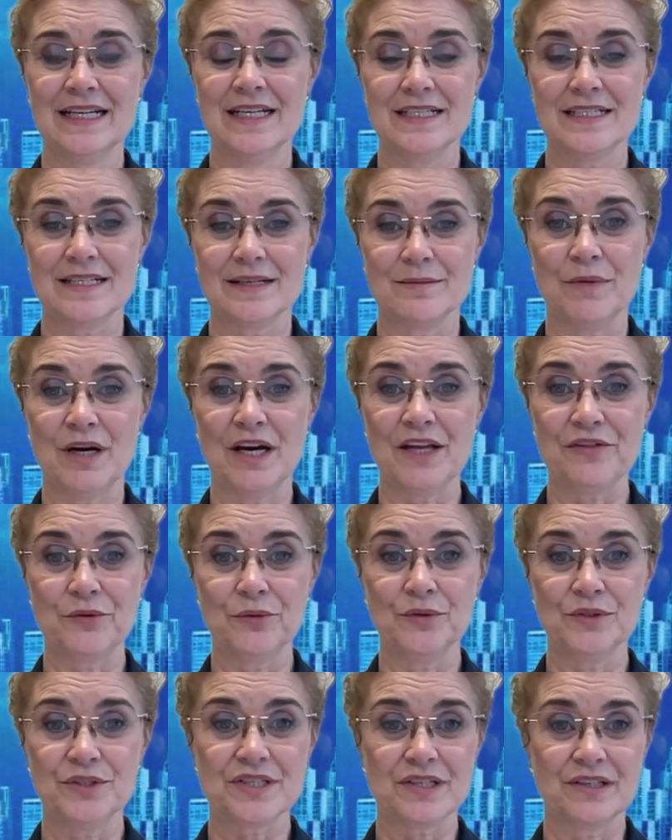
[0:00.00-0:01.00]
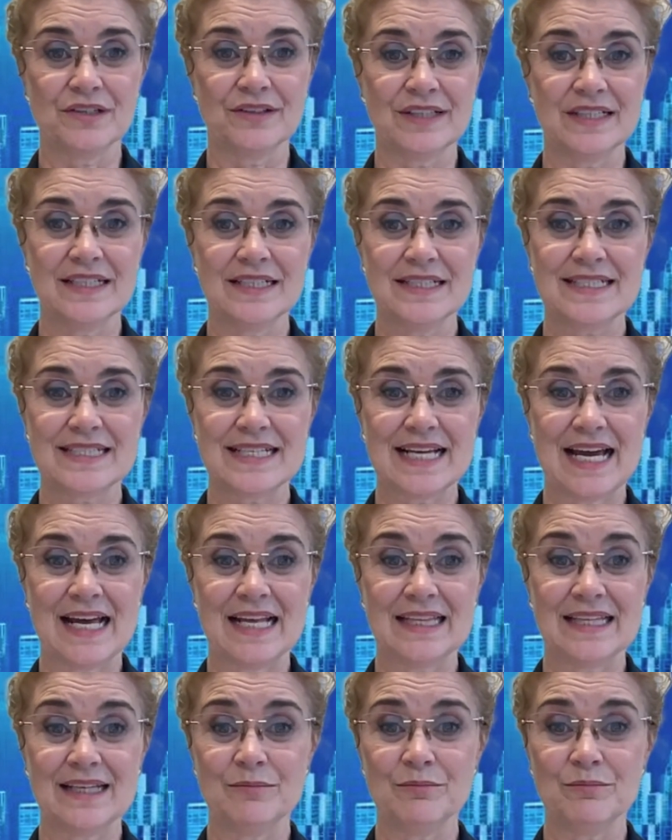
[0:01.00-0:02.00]
So my thoughts on this
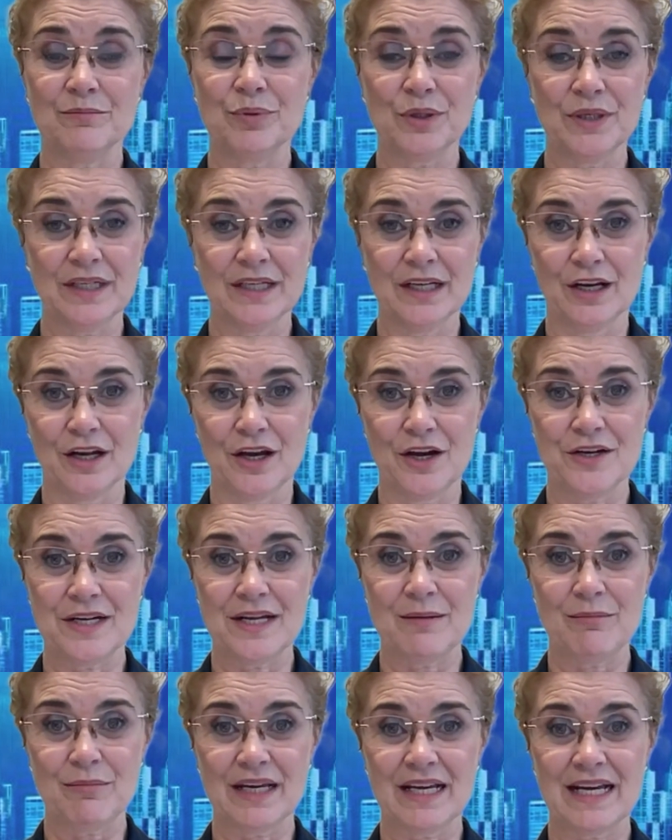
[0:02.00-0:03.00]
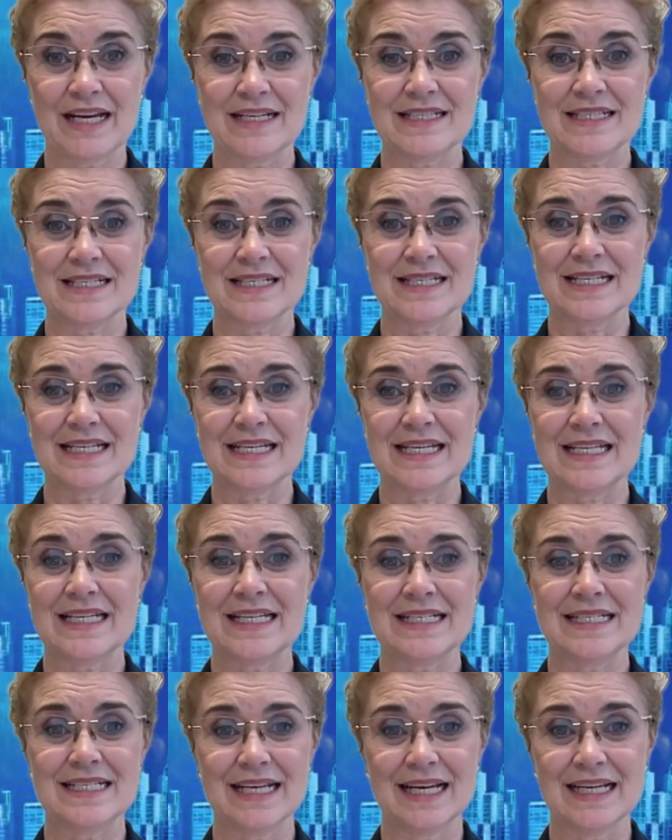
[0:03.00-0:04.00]
are that putting a loan application
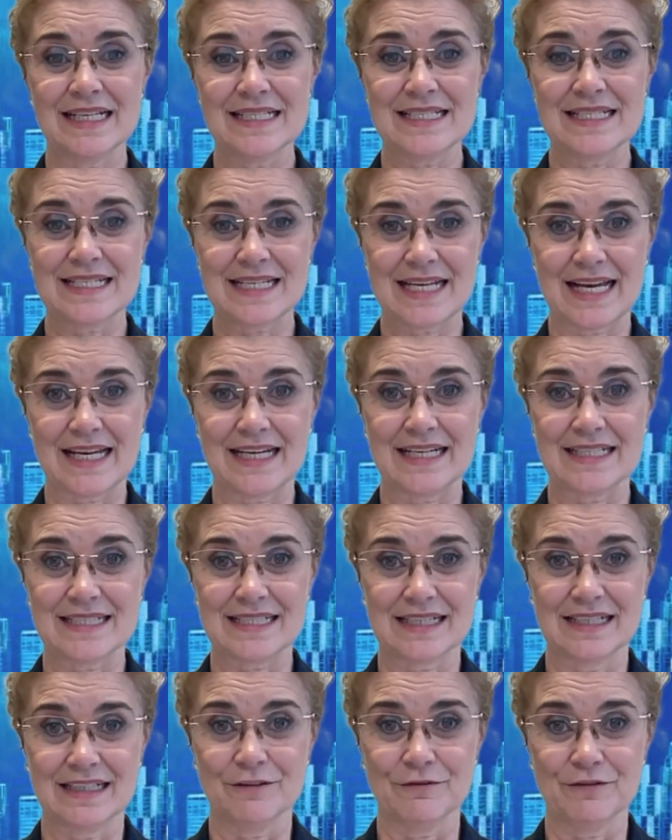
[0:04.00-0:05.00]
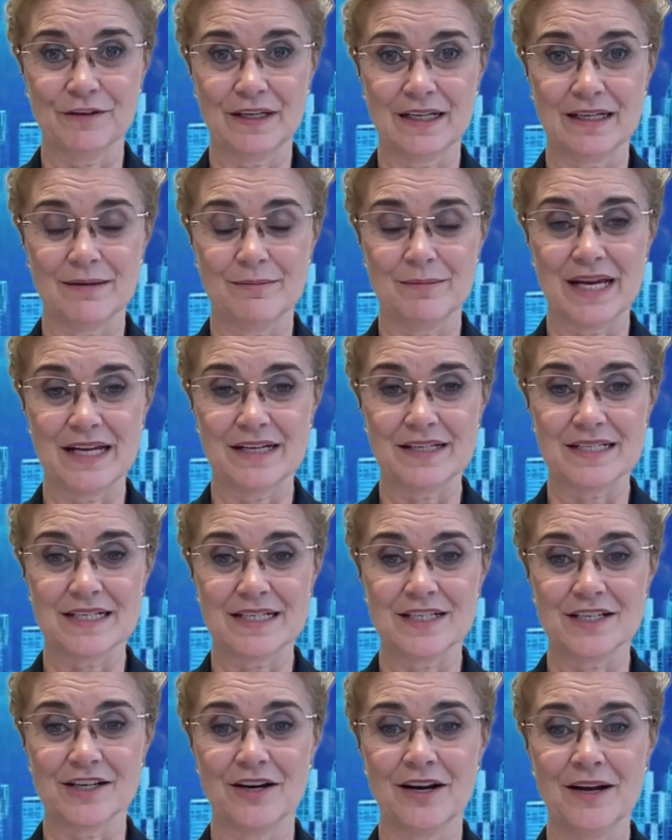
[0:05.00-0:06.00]
together does take a significant amount
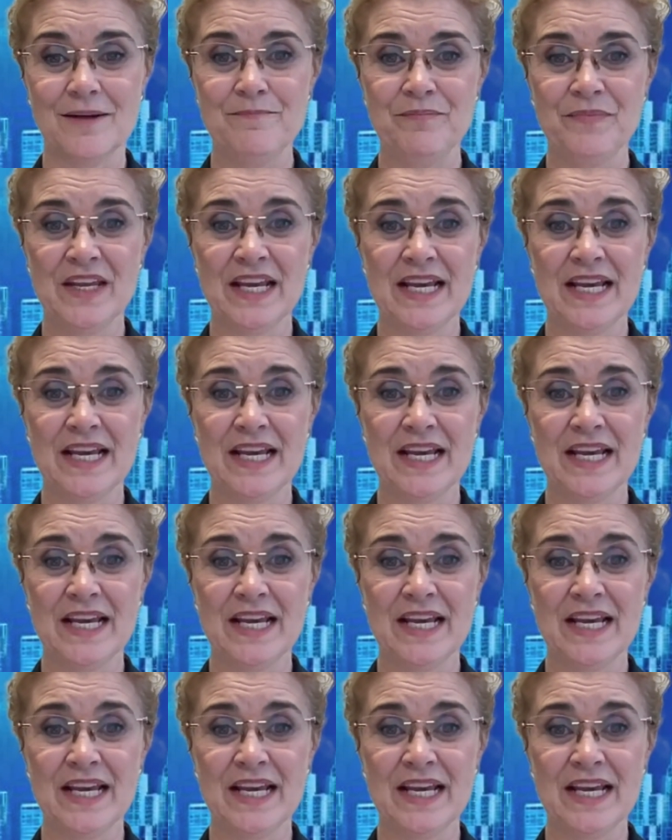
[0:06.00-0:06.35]
of time.